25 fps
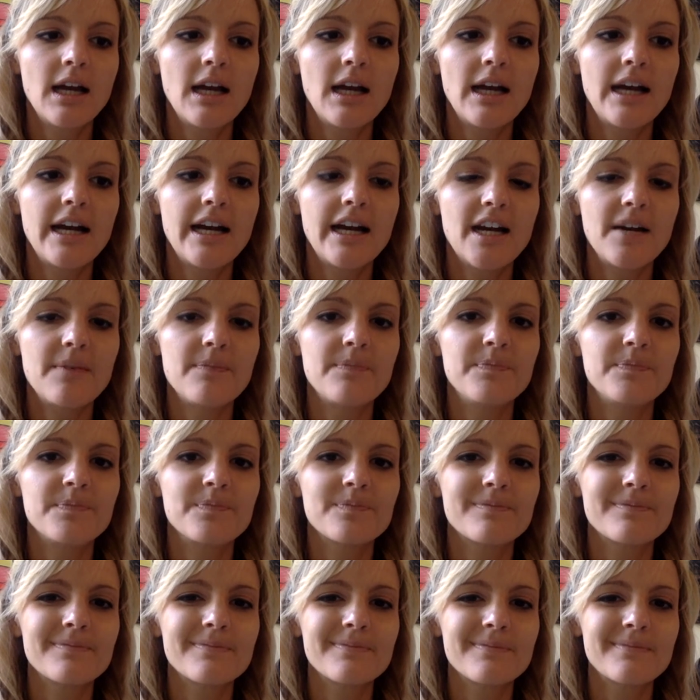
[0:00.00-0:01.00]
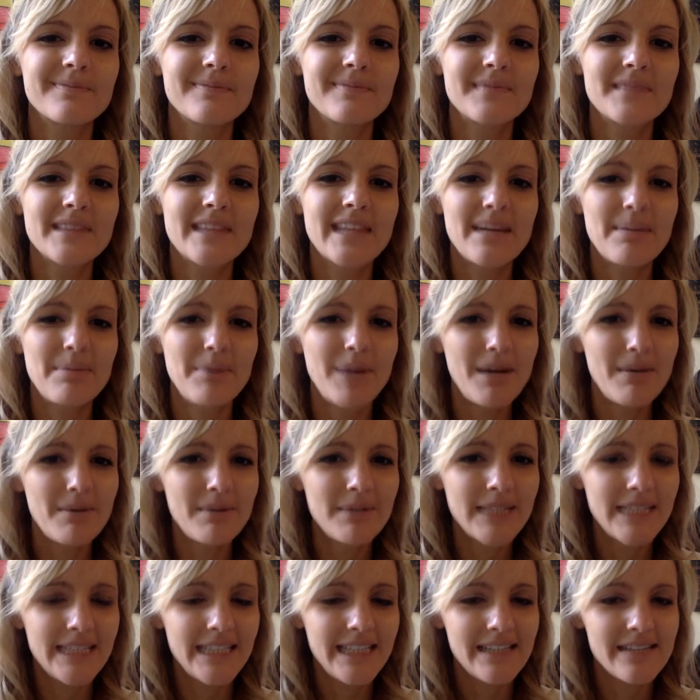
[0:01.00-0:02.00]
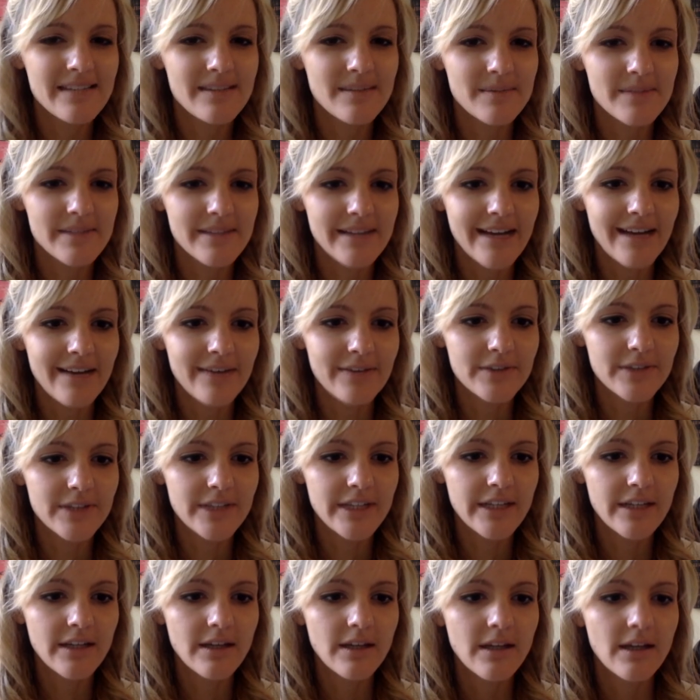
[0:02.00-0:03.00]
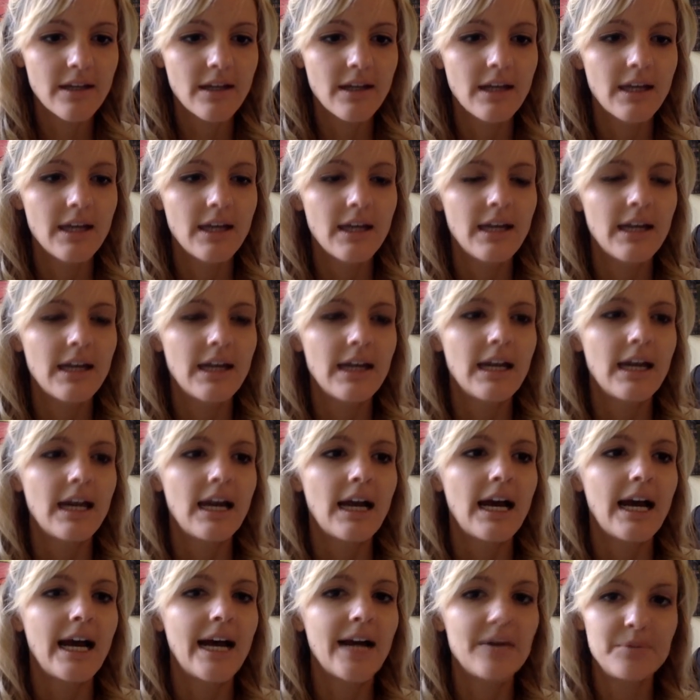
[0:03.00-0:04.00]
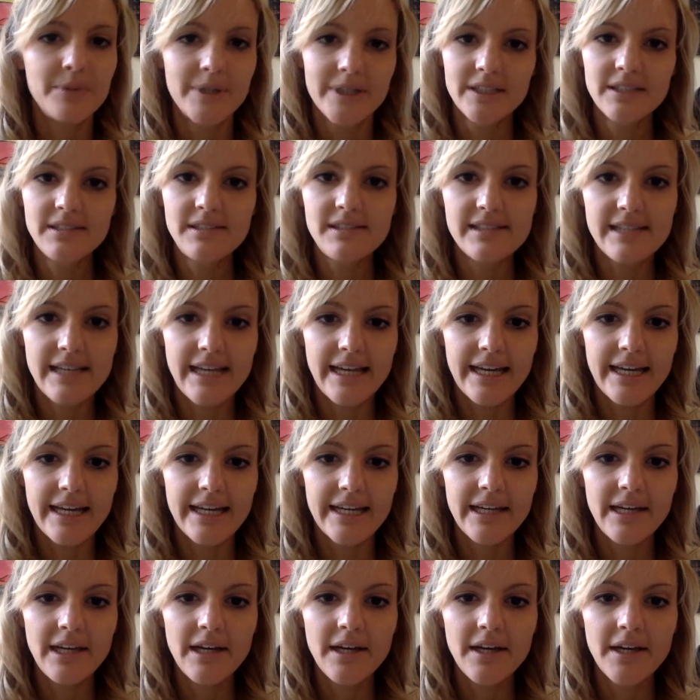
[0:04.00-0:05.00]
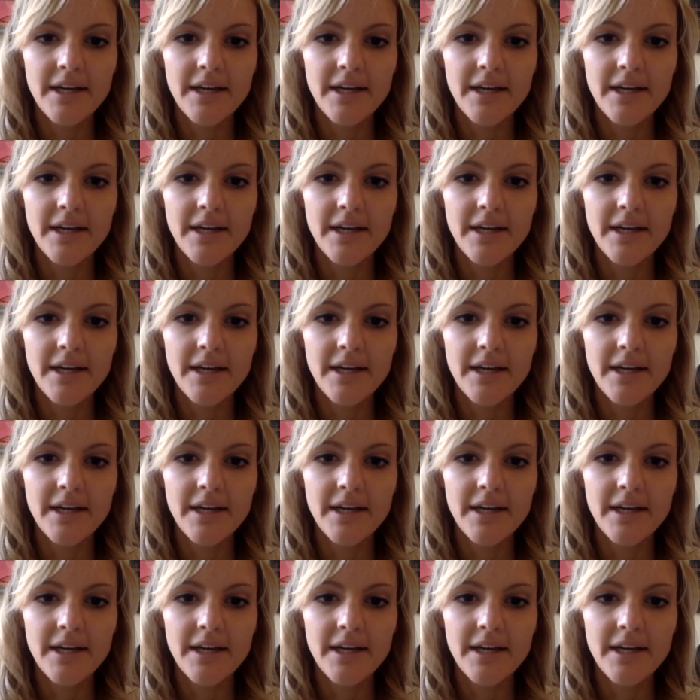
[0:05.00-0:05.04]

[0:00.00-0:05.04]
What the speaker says: they probably need some scaffolding. I will say,